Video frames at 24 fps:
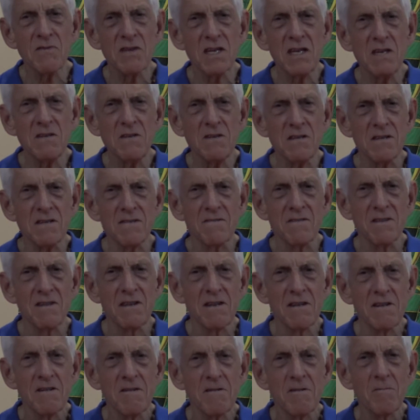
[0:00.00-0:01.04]
tension,
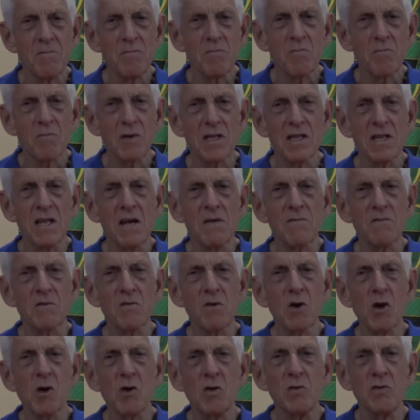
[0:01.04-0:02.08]
but love
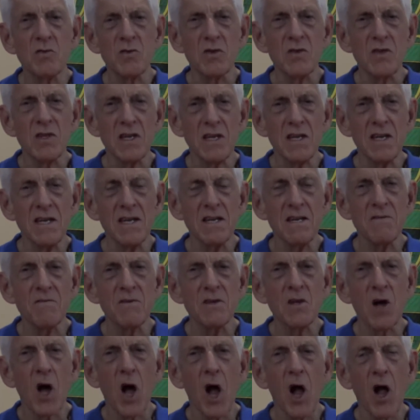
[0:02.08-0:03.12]
grows in the heat of
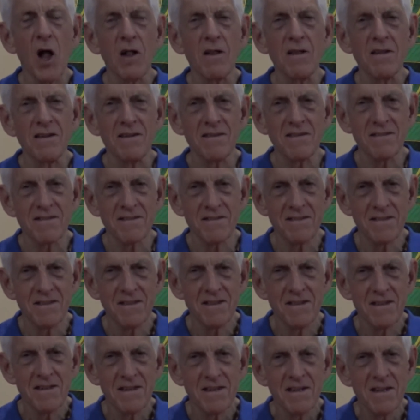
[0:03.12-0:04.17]
it all.
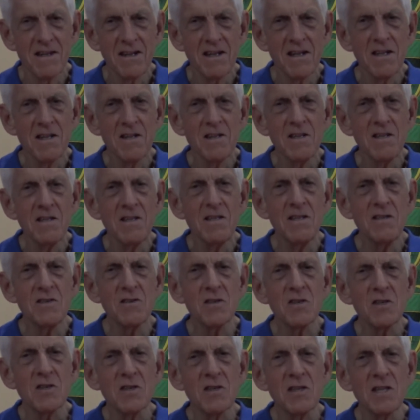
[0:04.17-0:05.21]

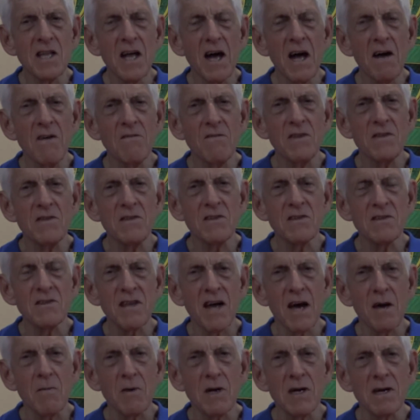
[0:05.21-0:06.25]
Listen to love in the
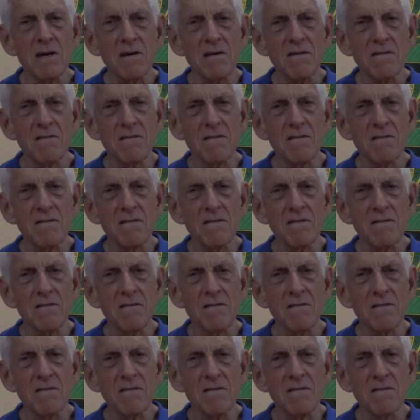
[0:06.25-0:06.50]
summer.